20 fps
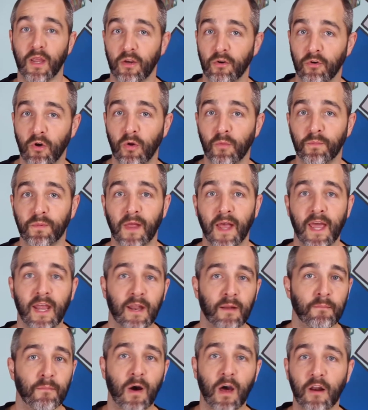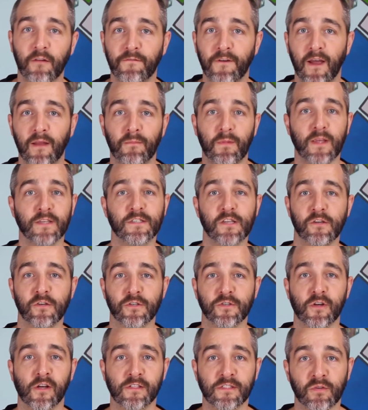your own plan and modify it based on your
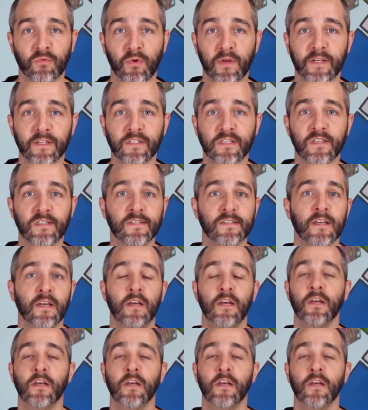strengths and weaknesses